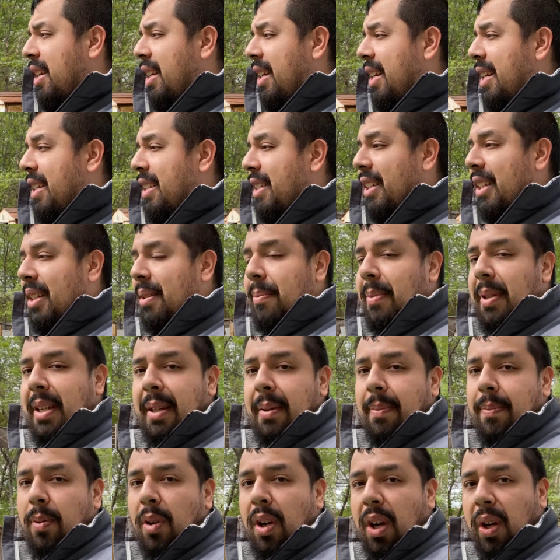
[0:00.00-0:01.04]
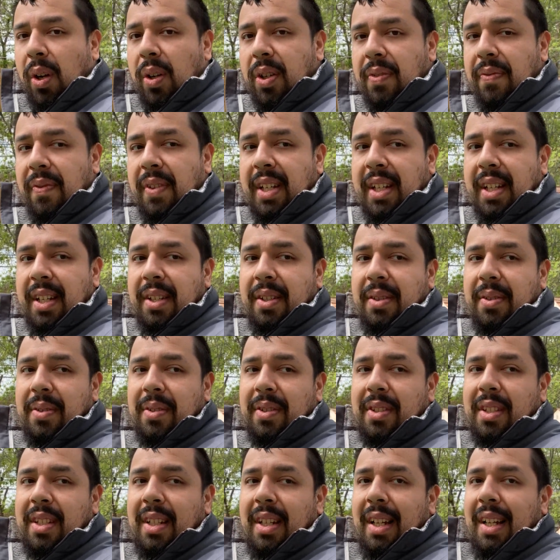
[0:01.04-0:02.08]
is gonna be progress
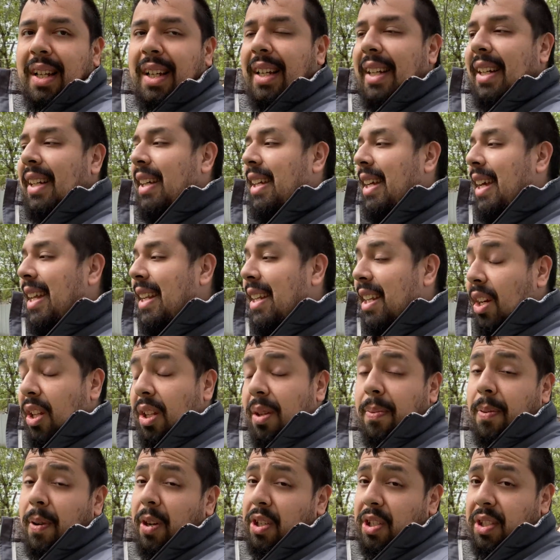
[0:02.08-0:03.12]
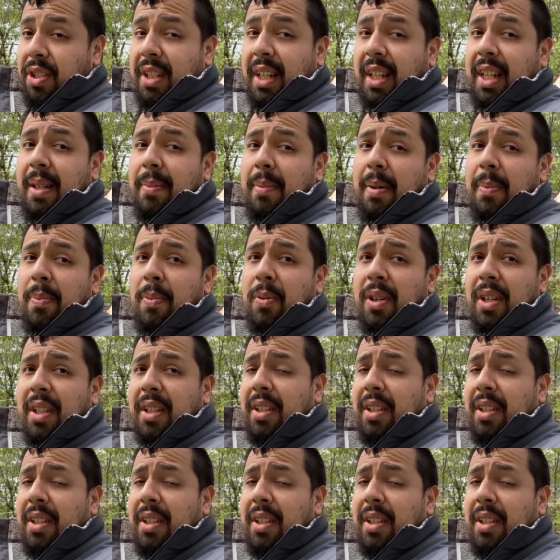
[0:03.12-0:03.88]
videos, any other projects I come up with.